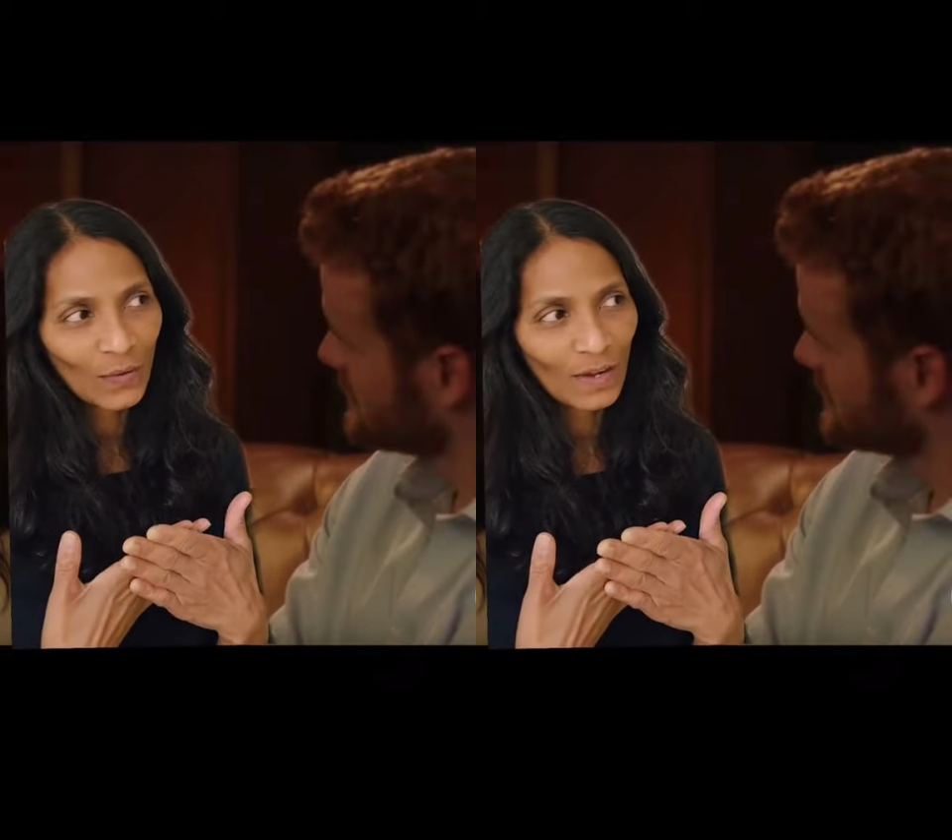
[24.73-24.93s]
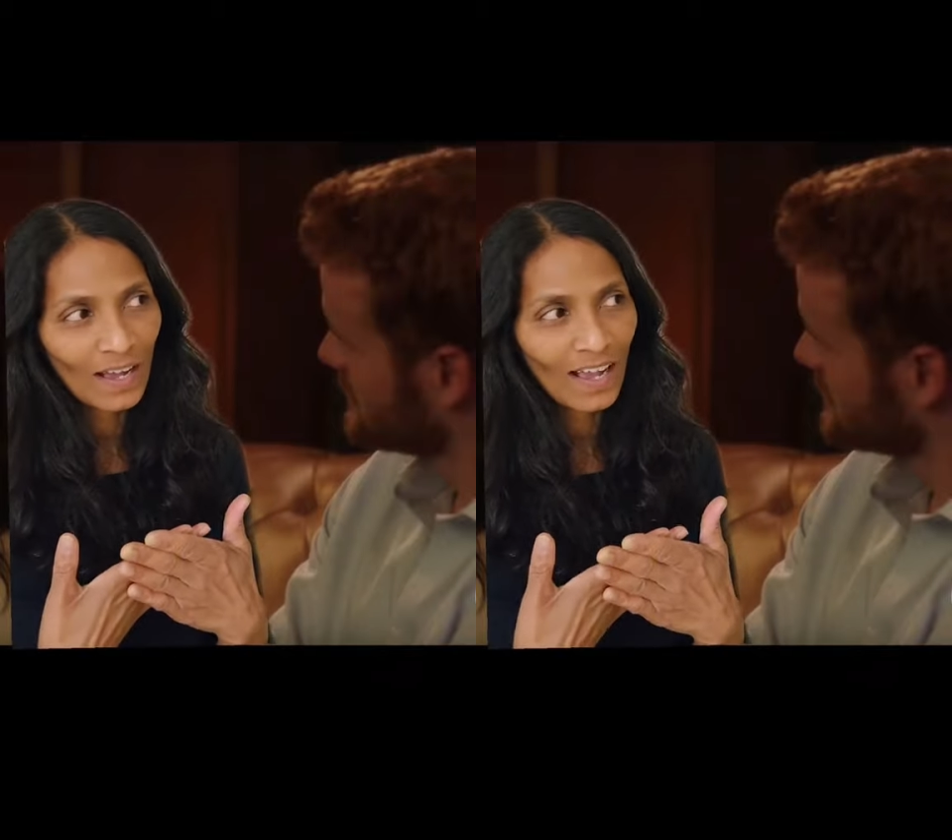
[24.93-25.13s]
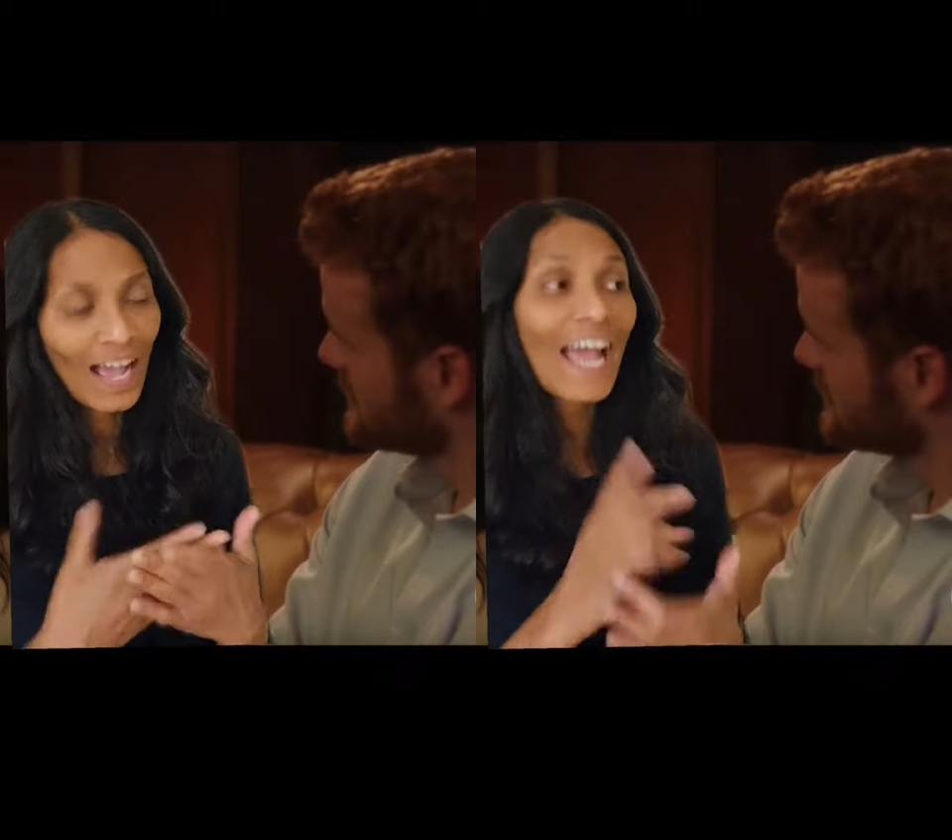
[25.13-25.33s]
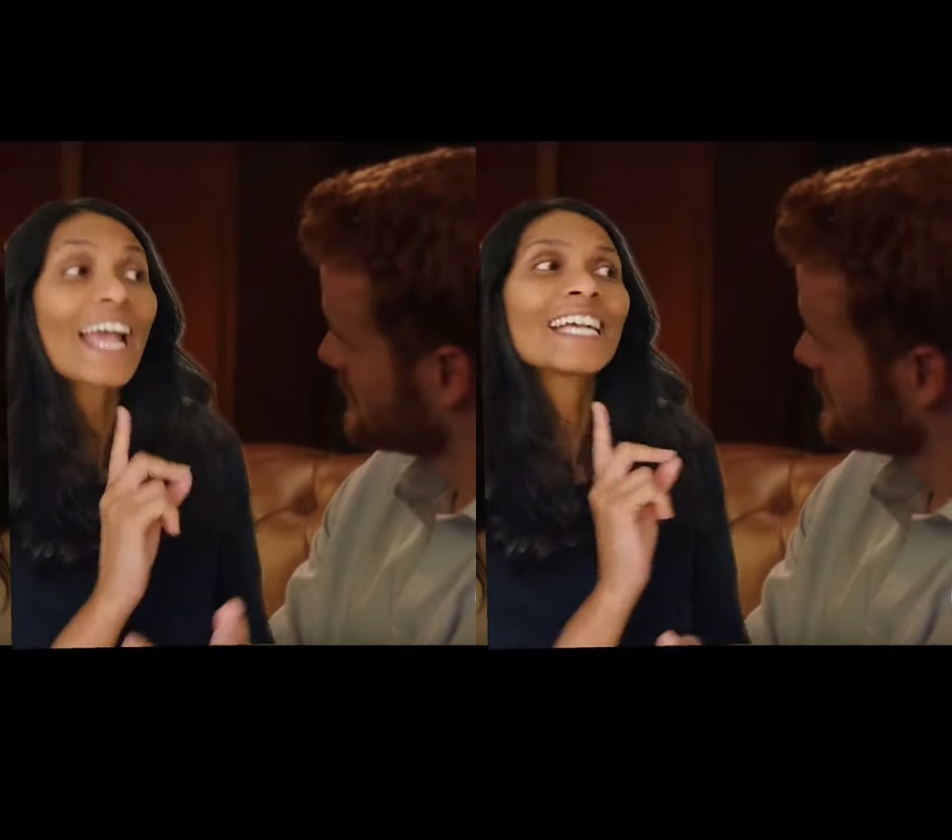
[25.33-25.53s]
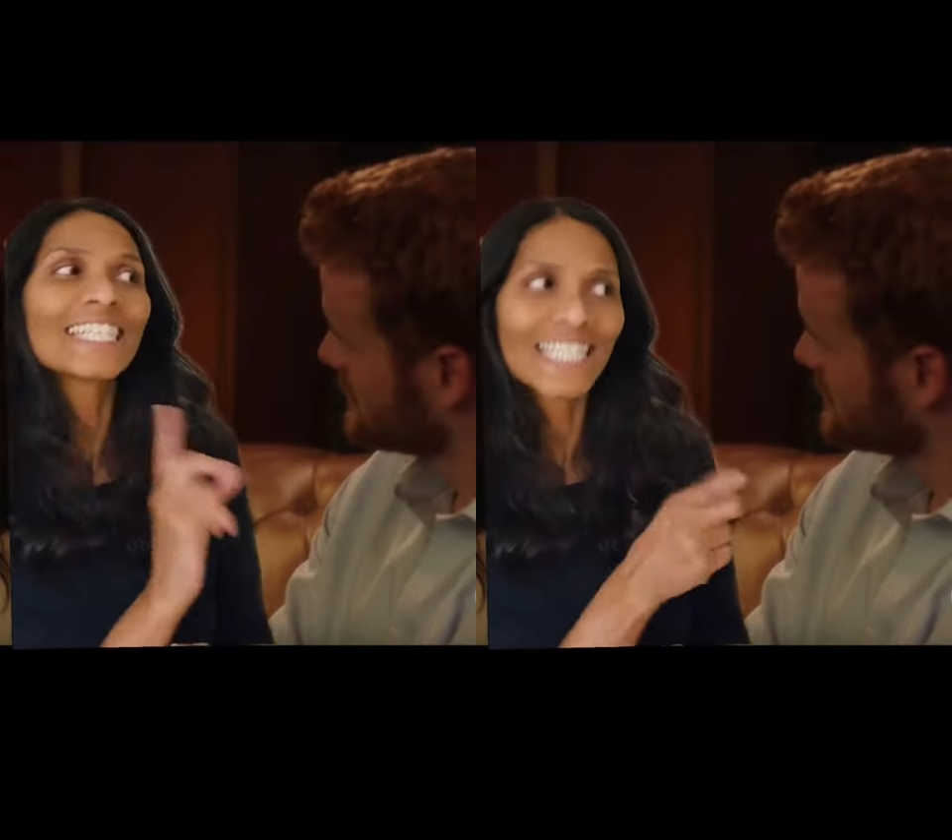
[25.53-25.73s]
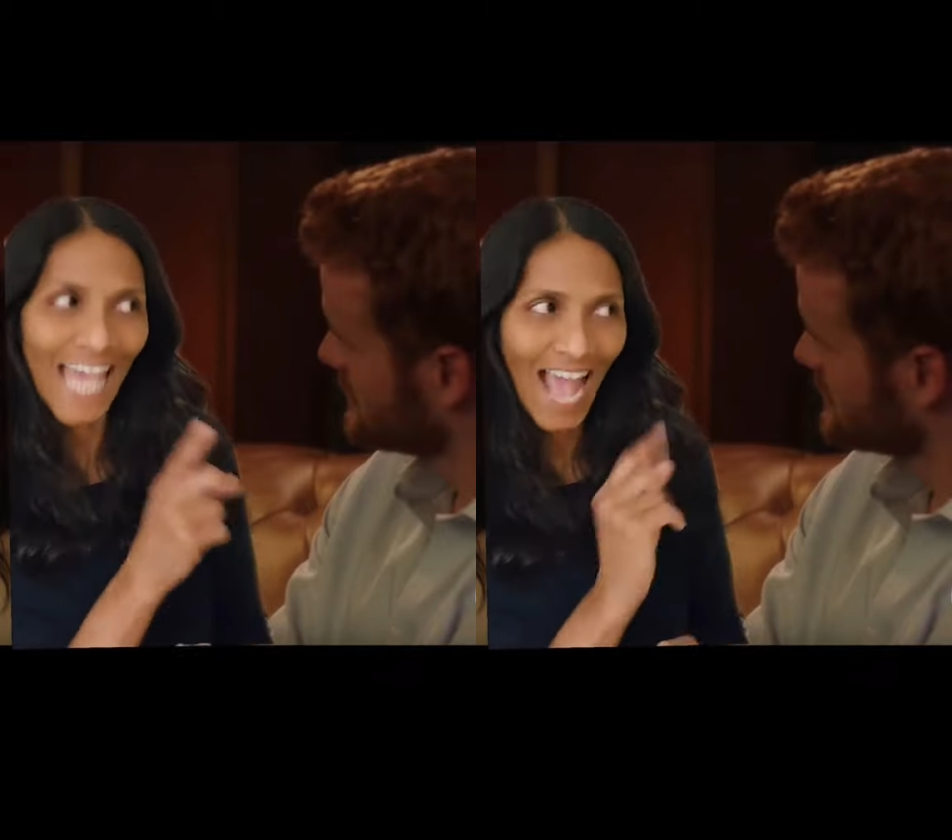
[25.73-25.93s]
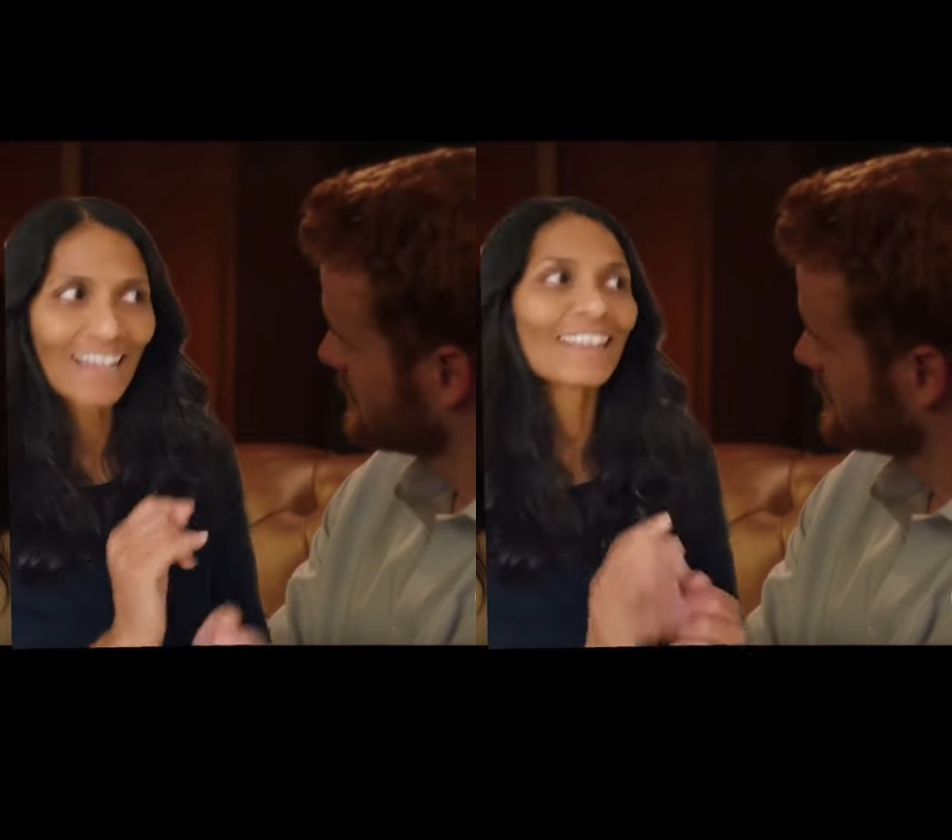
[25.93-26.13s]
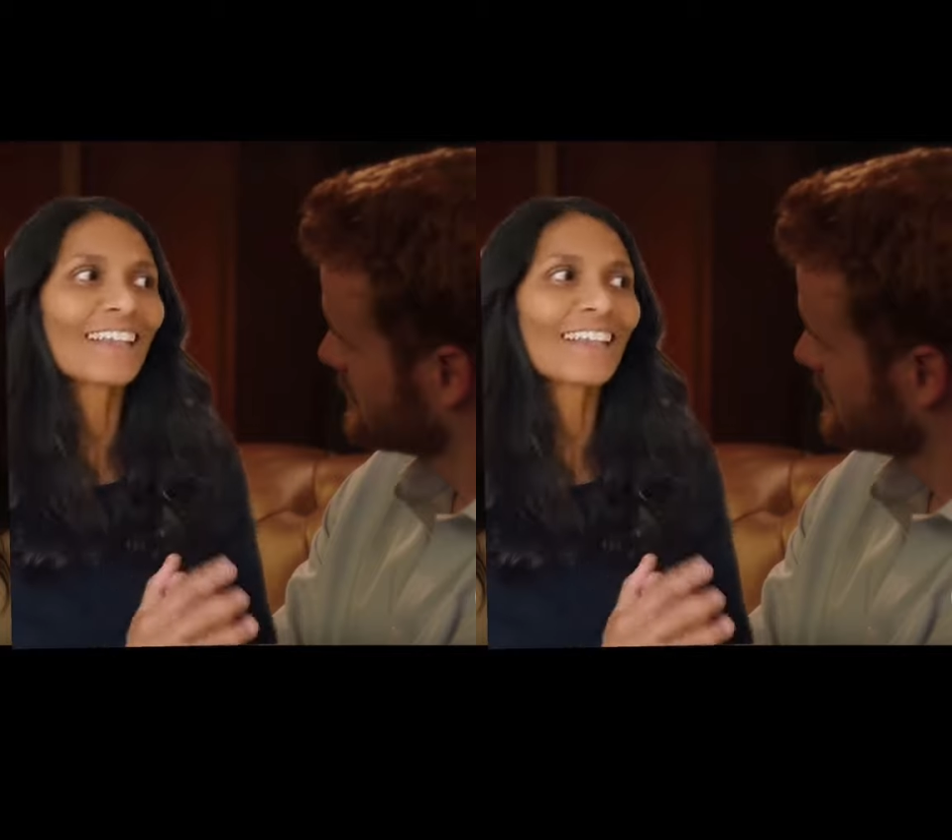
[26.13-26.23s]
We'd each had first dates